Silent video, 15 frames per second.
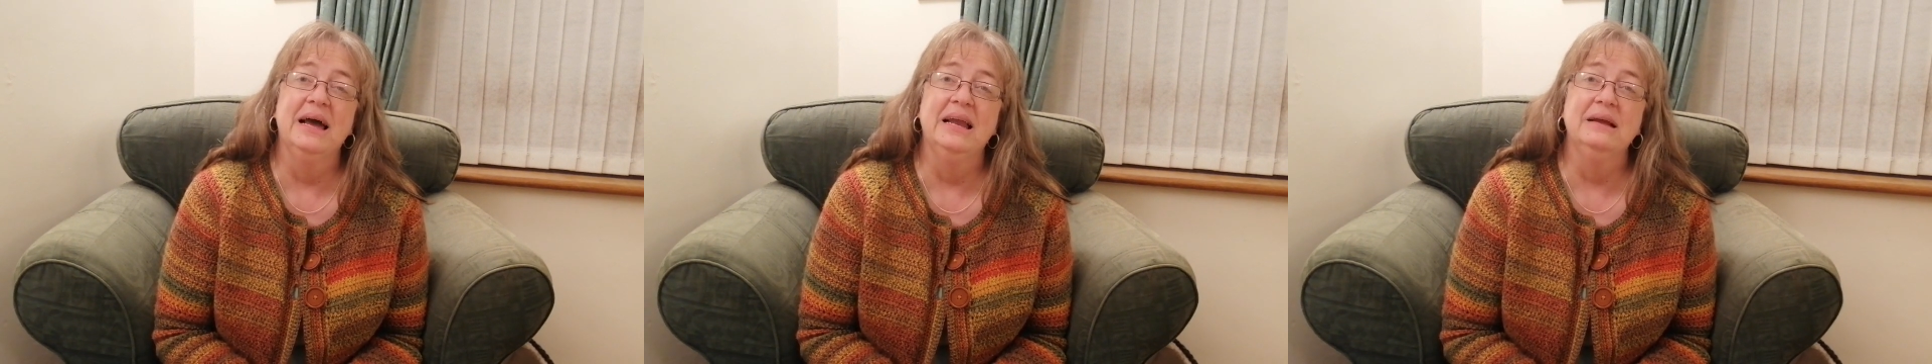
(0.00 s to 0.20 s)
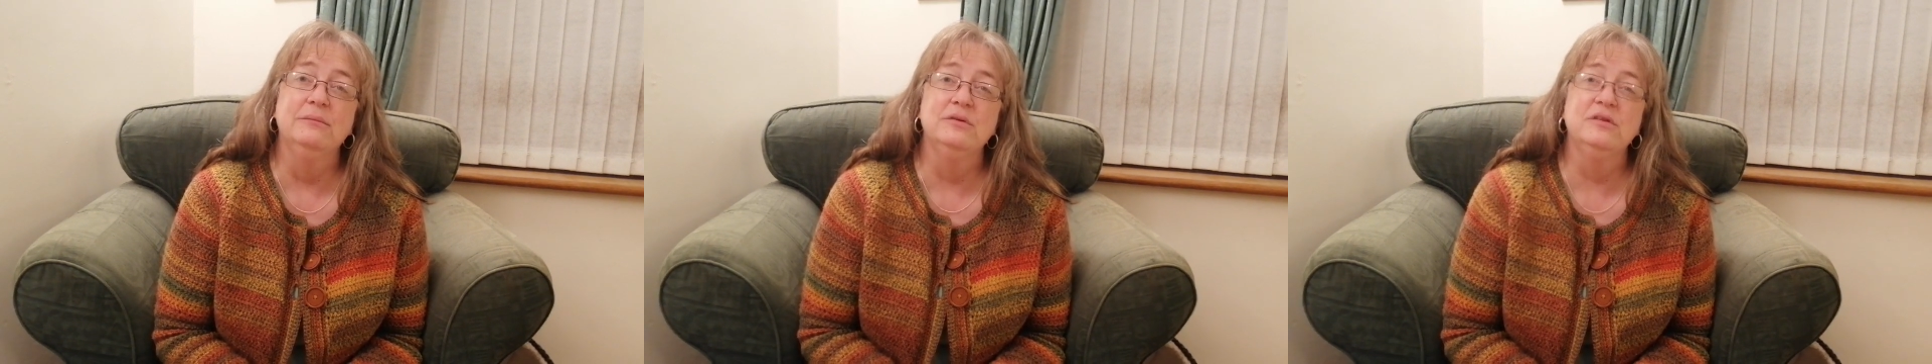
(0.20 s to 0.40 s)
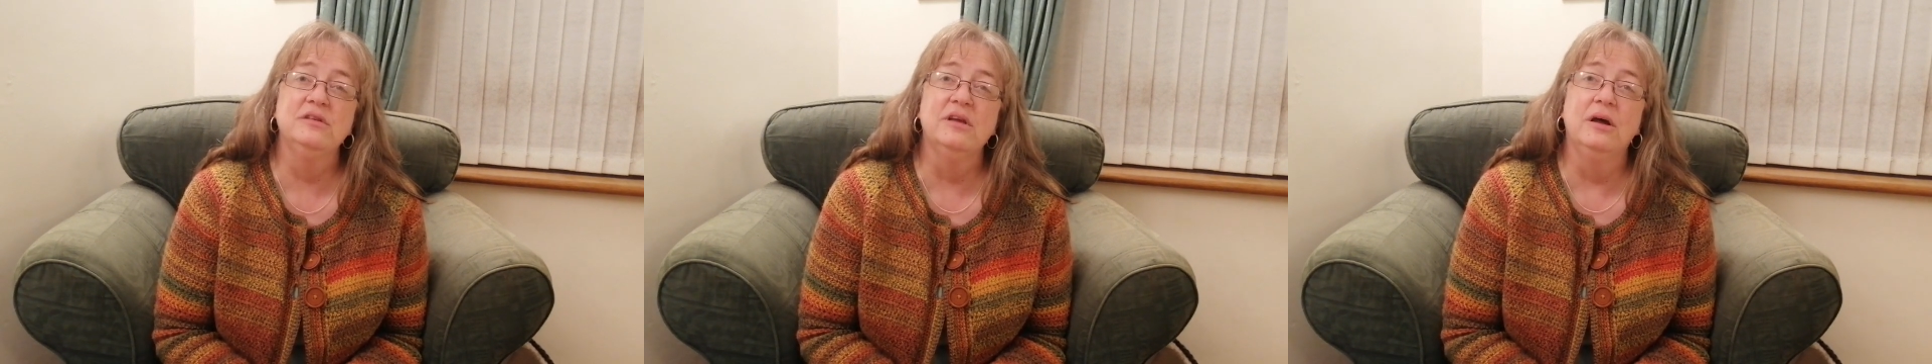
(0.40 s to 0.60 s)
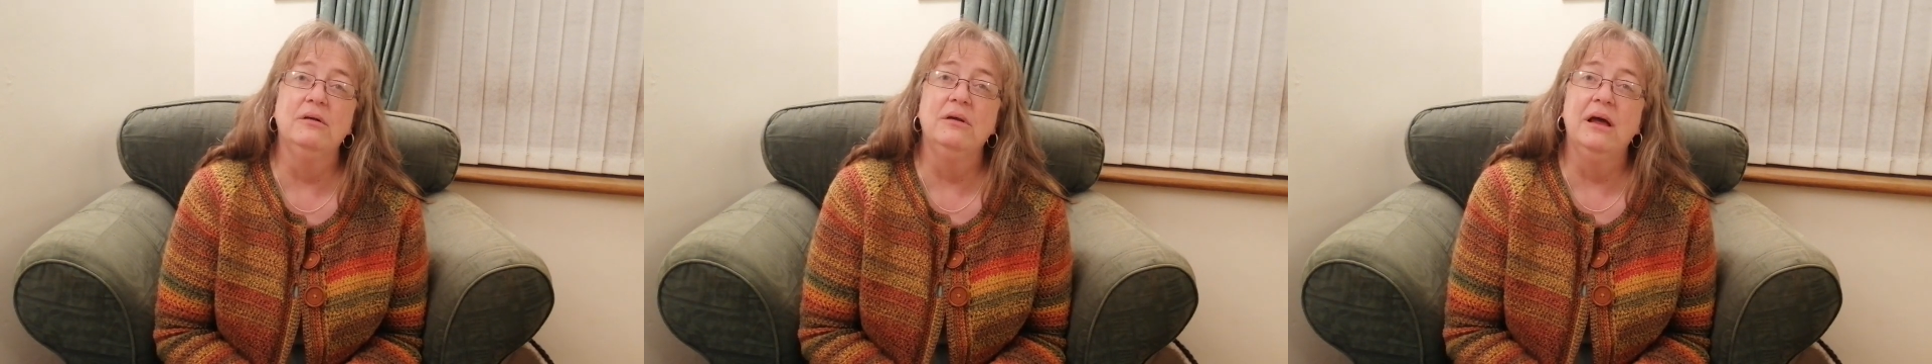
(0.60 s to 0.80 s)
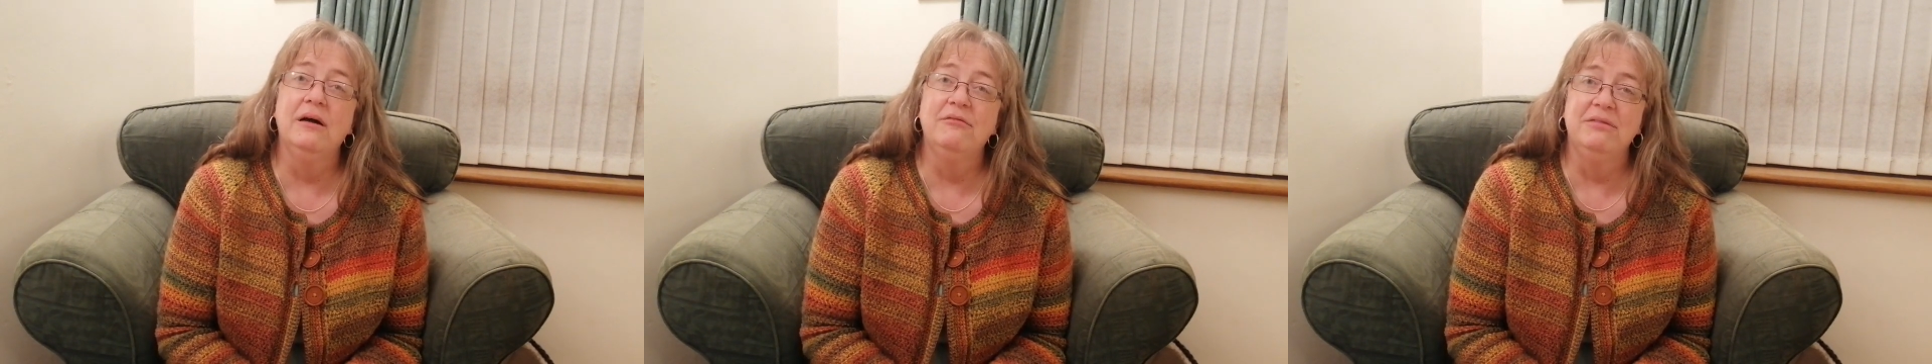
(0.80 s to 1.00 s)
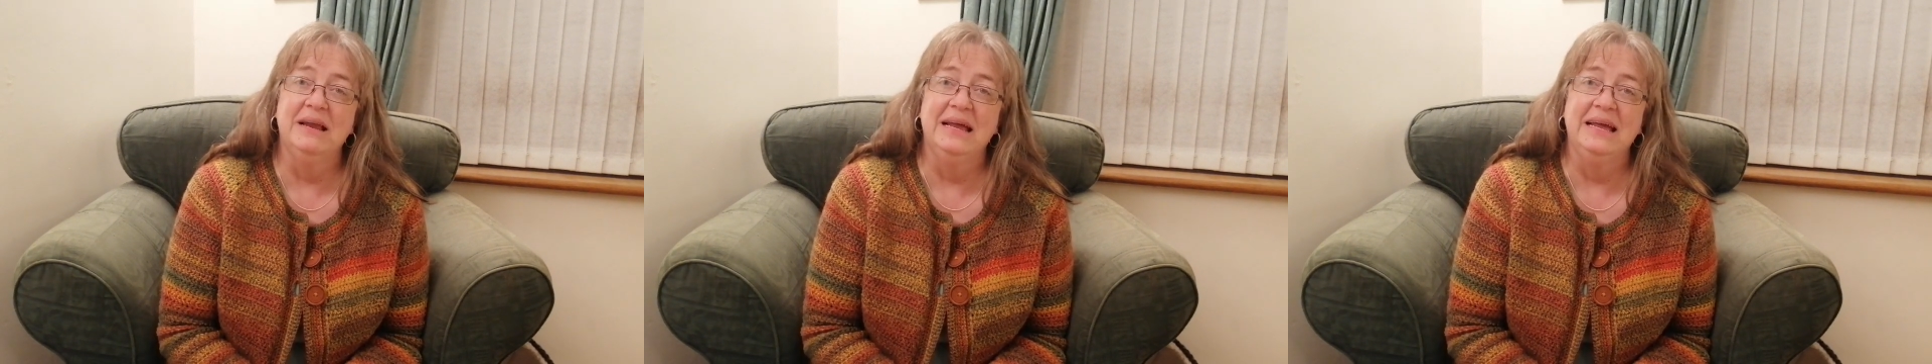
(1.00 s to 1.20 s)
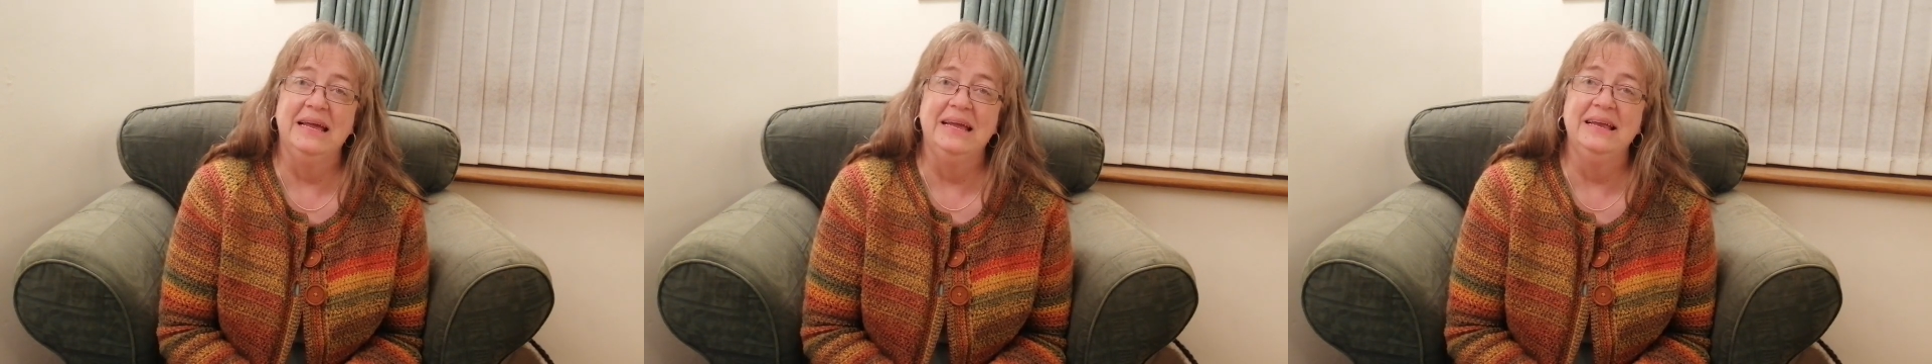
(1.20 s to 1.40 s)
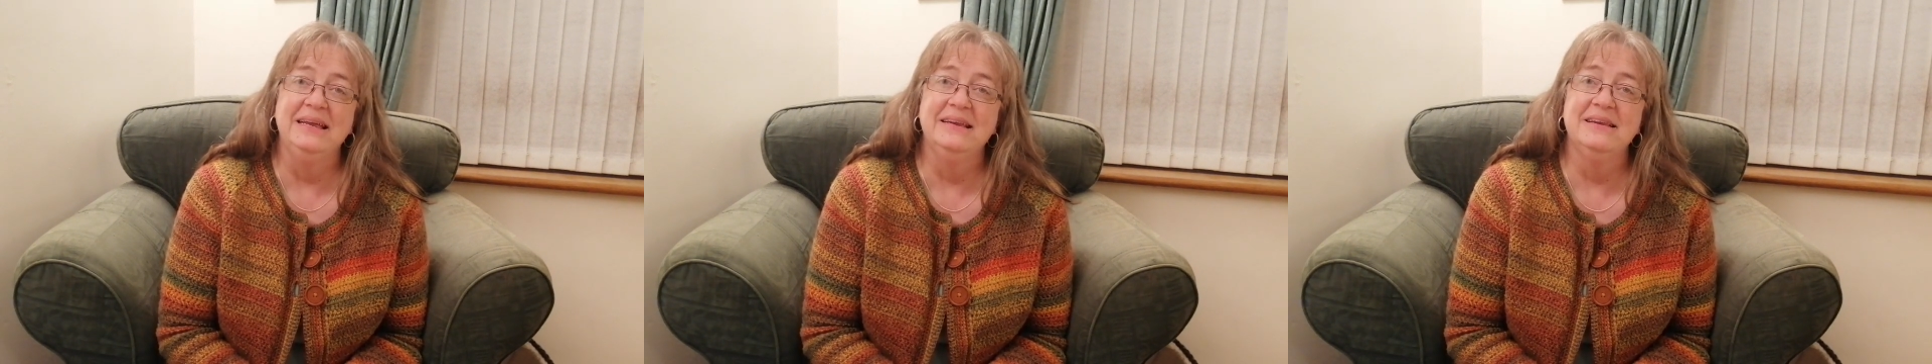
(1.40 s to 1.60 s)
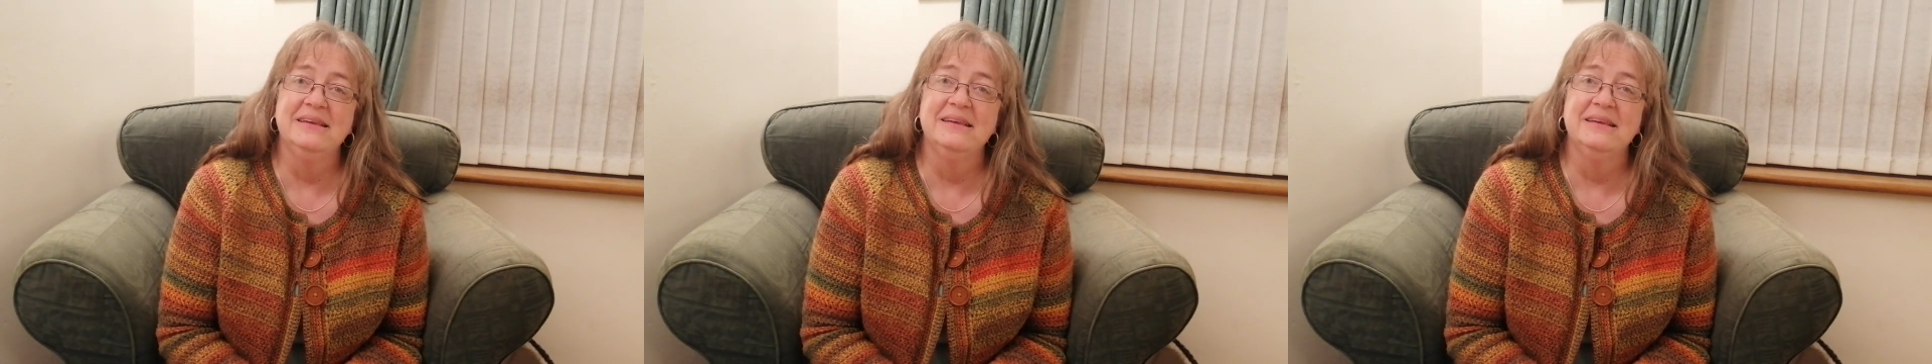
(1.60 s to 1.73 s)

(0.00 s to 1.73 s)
And it was so lovely